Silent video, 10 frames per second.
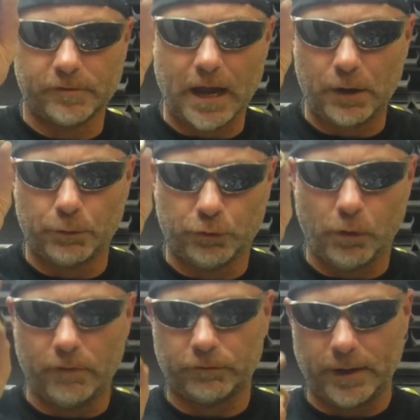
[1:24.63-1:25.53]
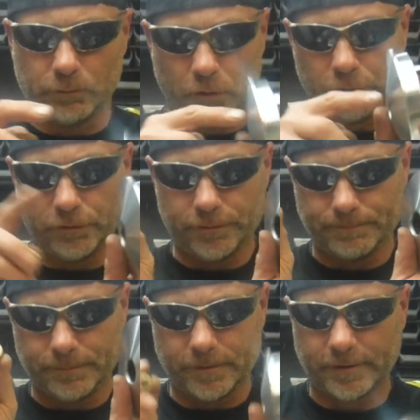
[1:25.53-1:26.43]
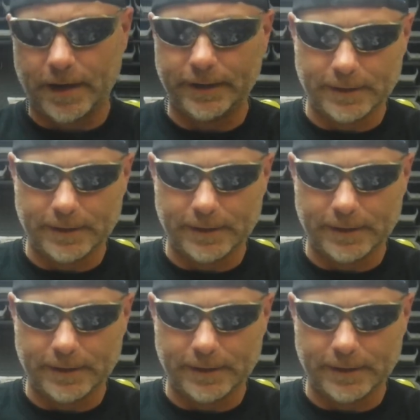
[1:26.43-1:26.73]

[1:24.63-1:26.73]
stock with 12-gram rollers, this guy.